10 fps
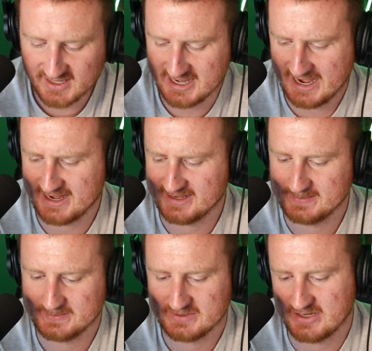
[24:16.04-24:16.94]
yeah,
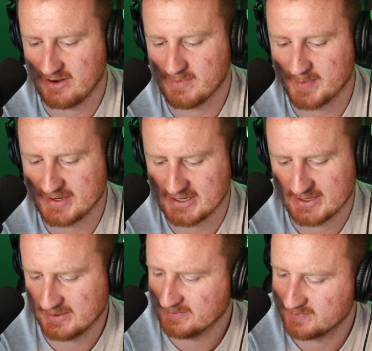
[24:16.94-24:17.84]
I
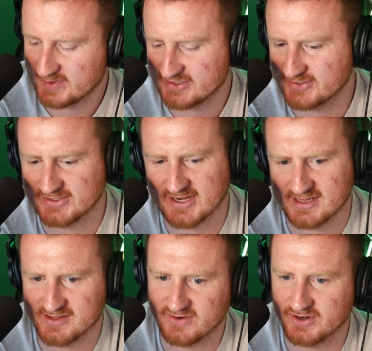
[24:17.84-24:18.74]
remember my sister
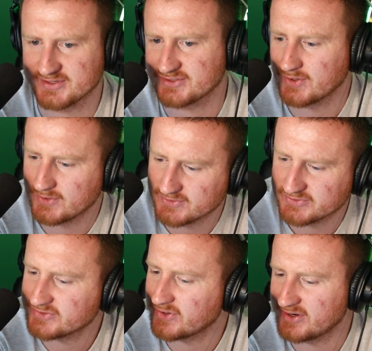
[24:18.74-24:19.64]
getting Lavernius
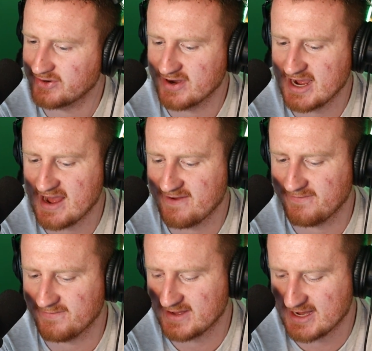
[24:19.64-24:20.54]
Coles'
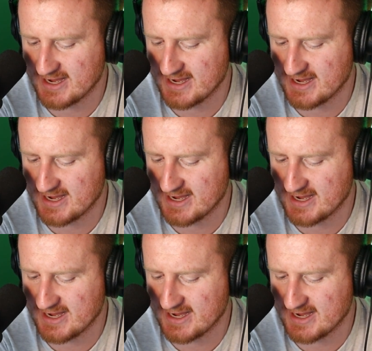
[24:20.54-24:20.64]
autograph.